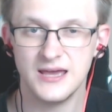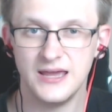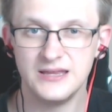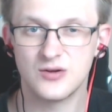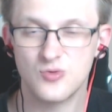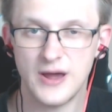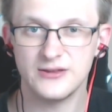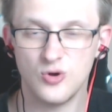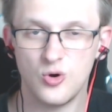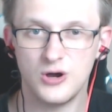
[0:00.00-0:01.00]
in the right
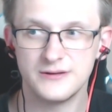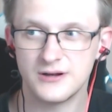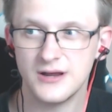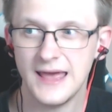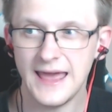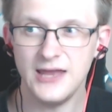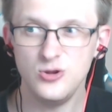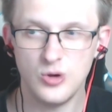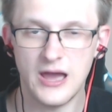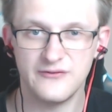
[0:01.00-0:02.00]
order and you
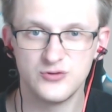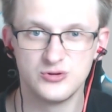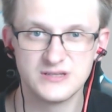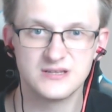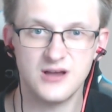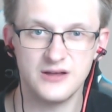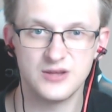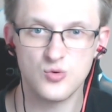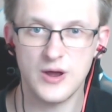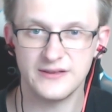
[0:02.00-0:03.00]
have to discard the
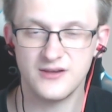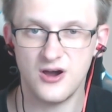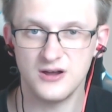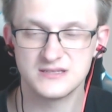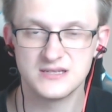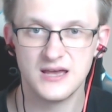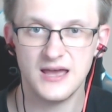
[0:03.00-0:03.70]
right cards